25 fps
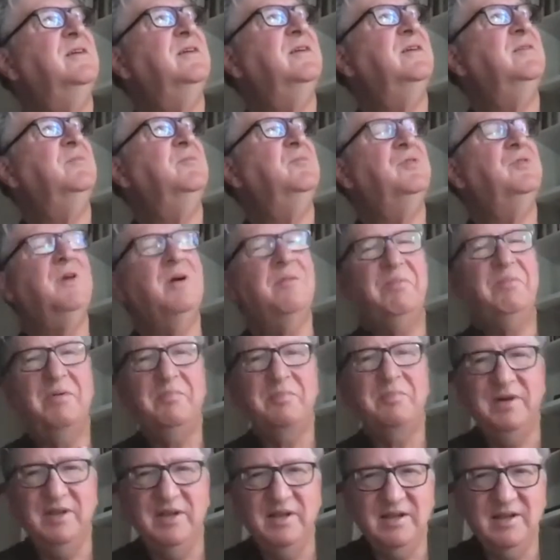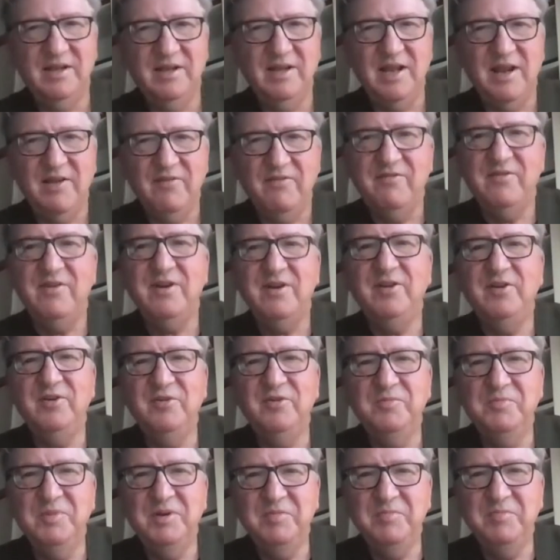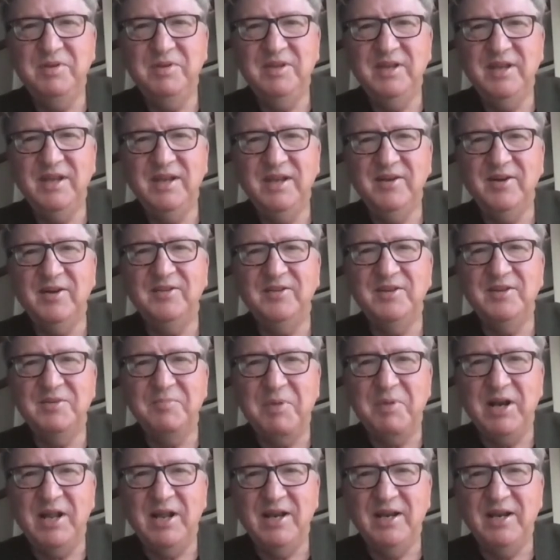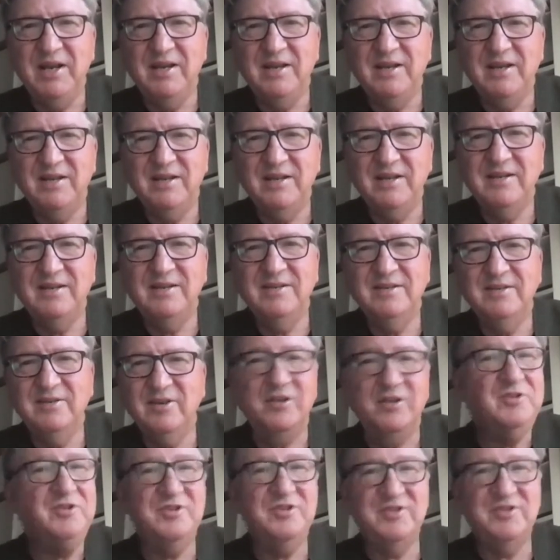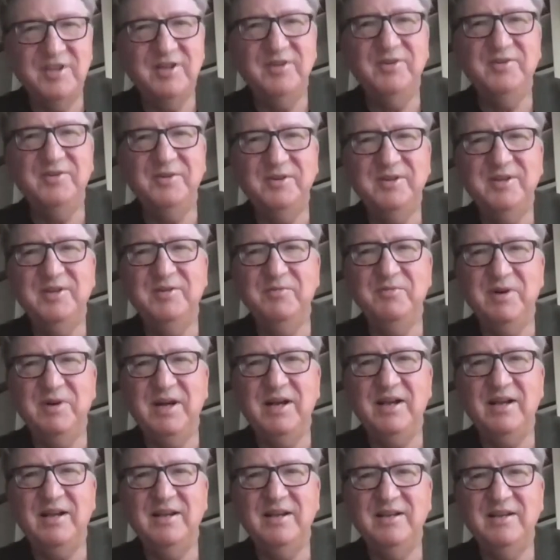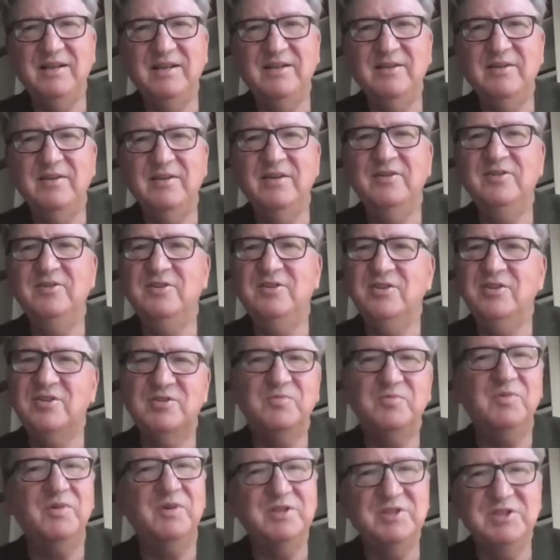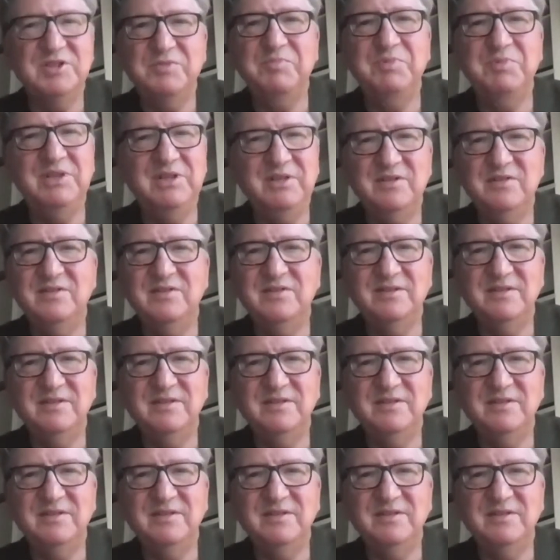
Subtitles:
probably every human being on the planet, not just in Côte d'Ivoire, just wants peace